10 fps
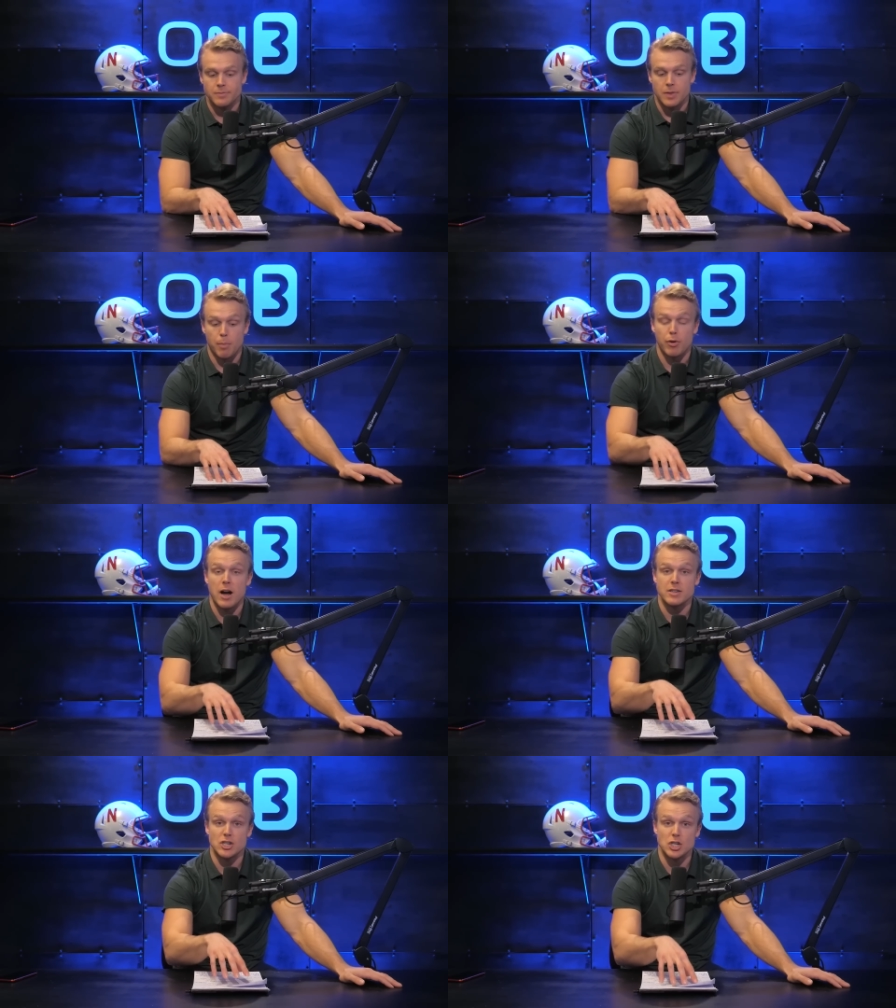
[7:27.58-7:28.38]
The
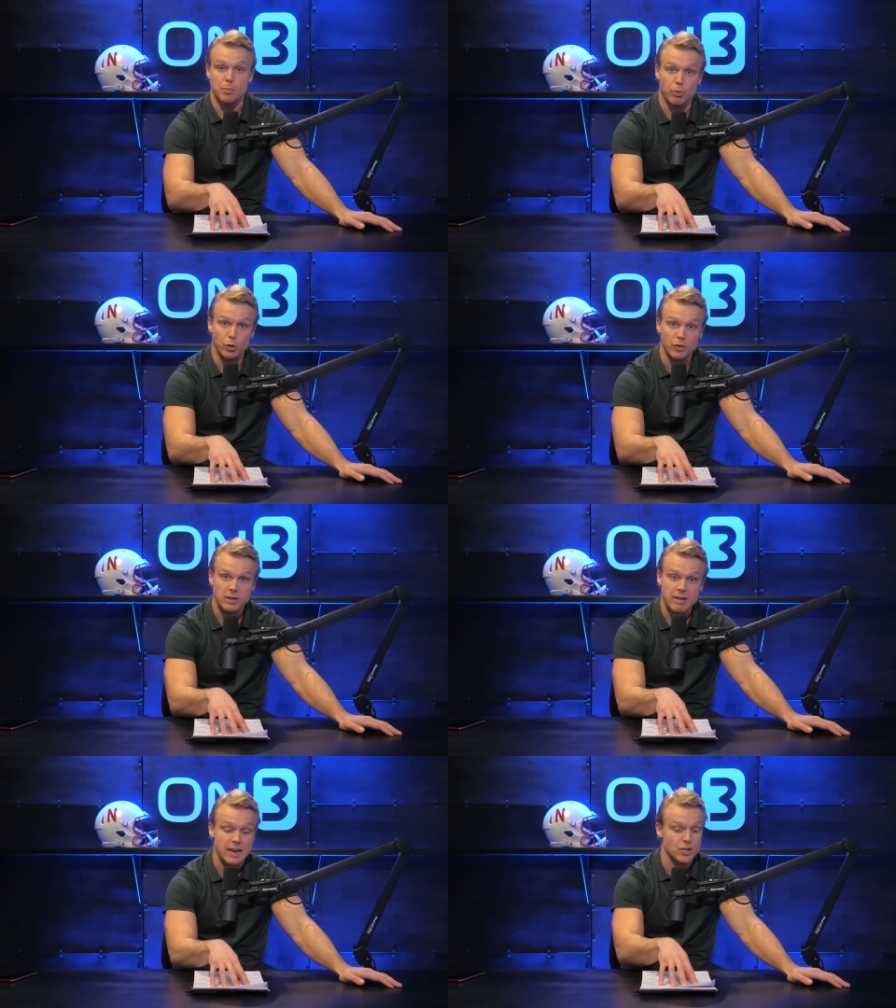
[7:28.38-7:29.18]
process is
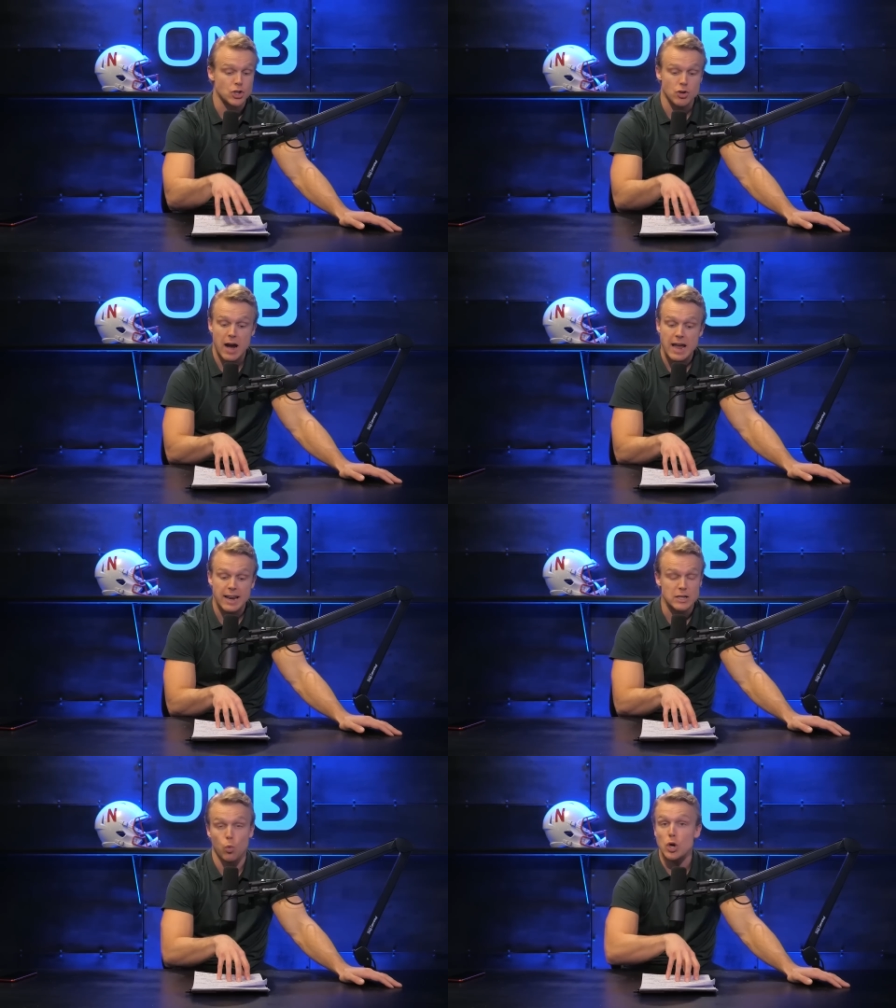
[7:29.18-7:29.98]
proven. It is tried. It
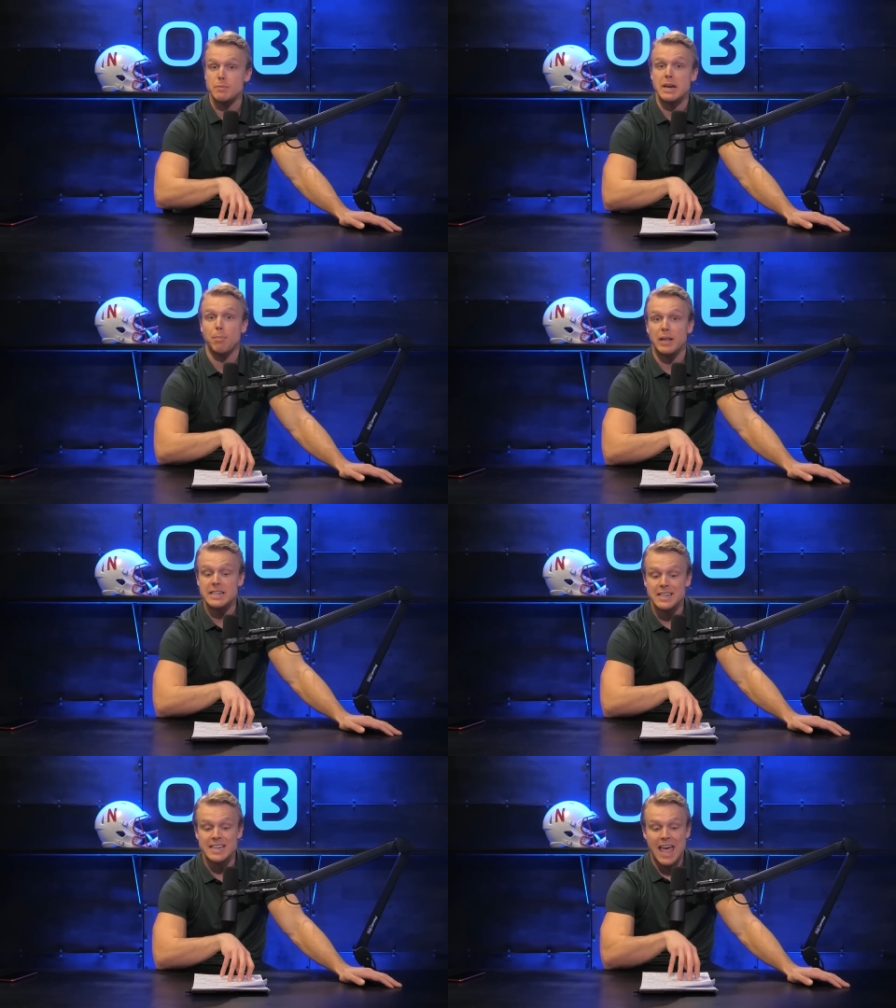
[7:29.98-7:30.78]
has worked many
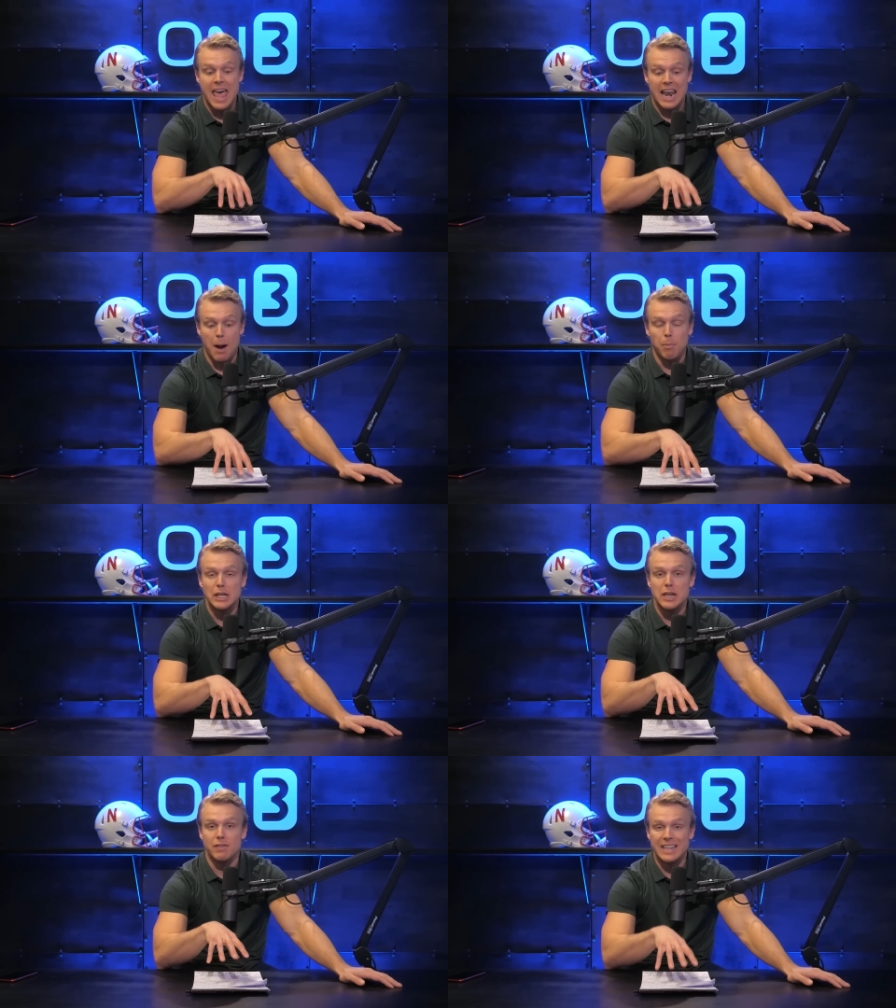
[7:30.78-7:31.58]
places. And I
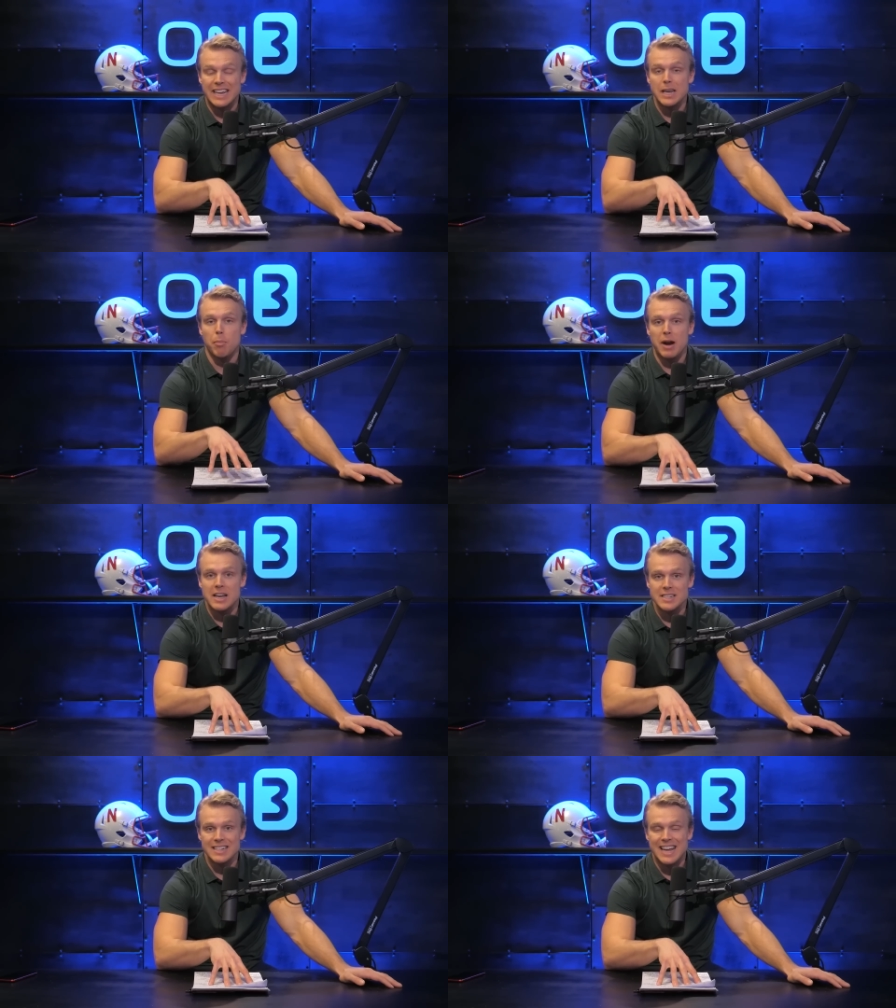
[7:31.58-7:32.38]
believe Lincoln,
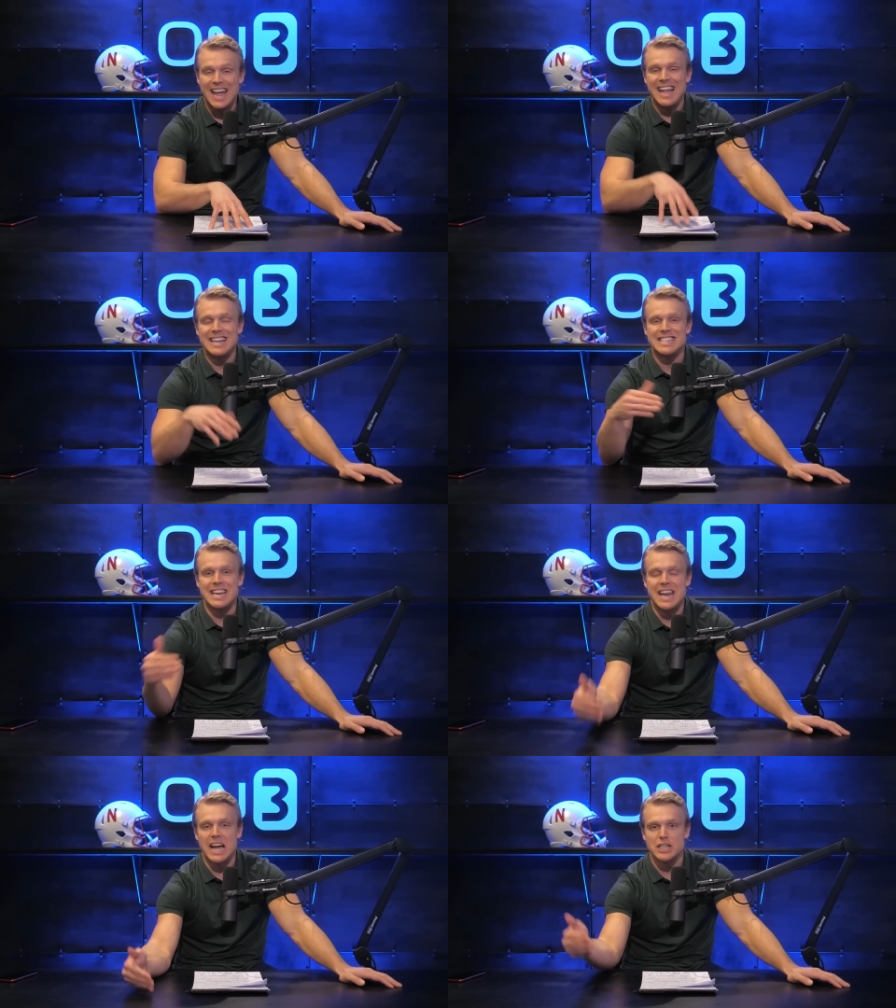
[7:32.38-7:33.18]
Nebraska is the
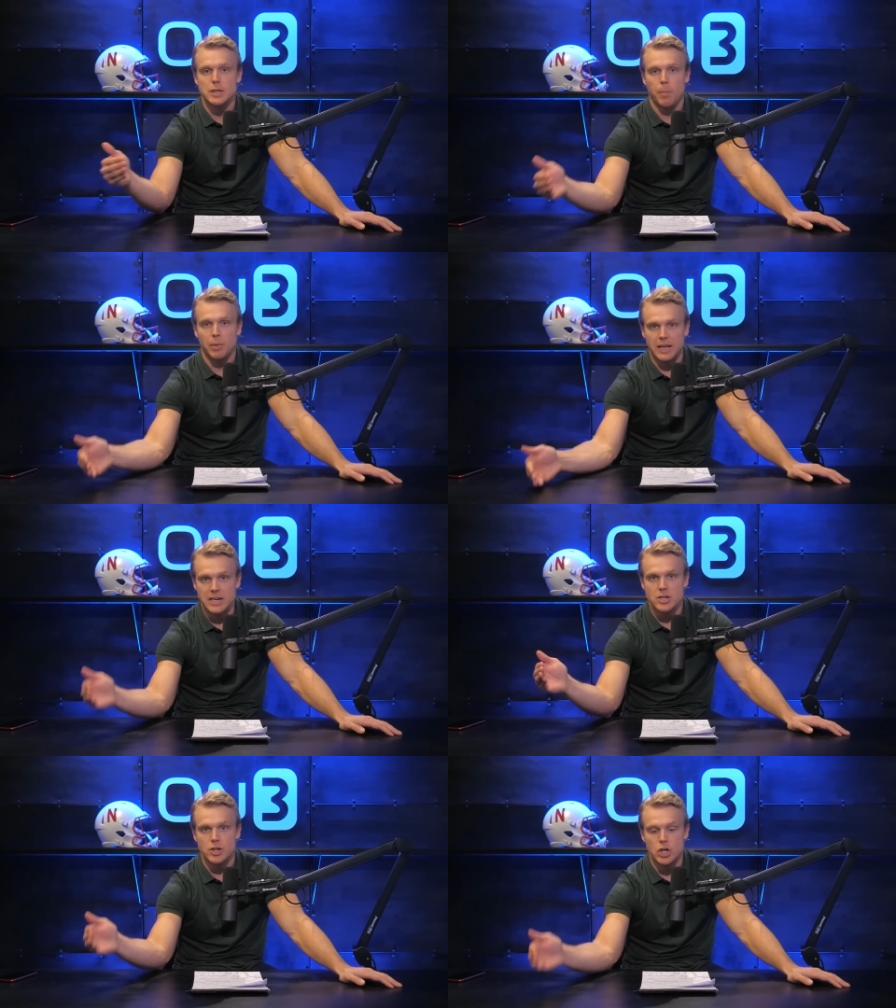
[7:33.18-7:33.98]
next
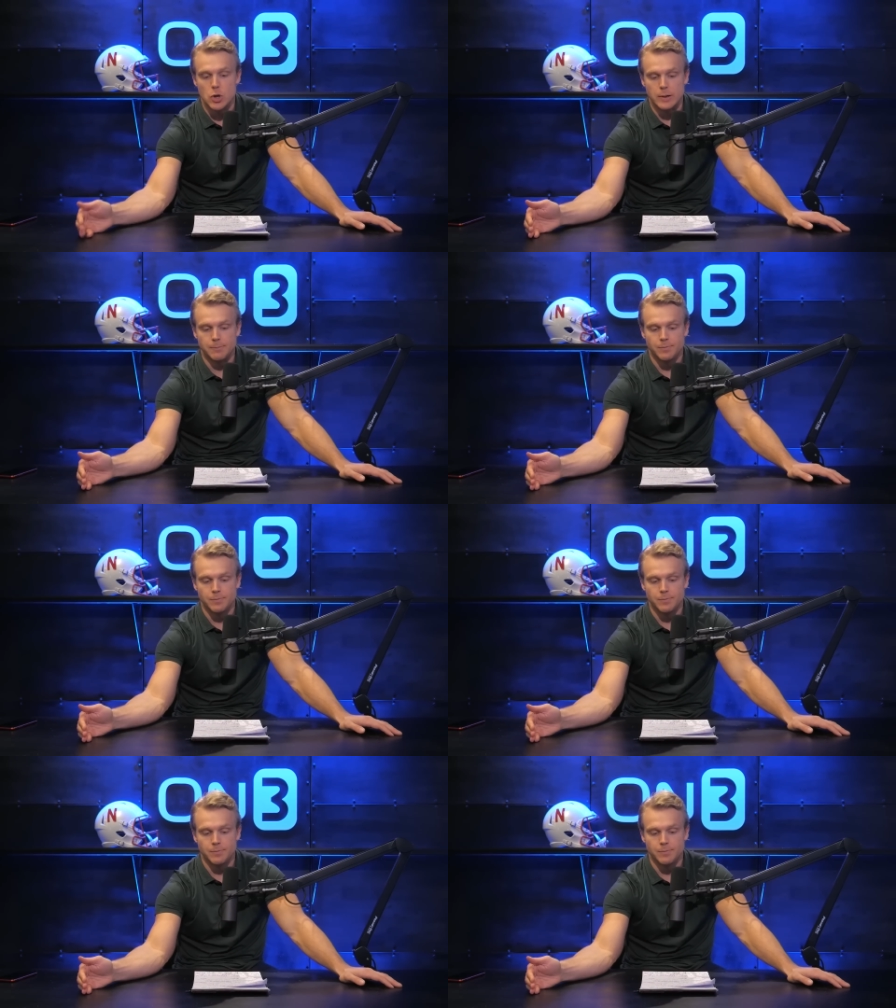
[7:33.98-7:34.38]
place to do it.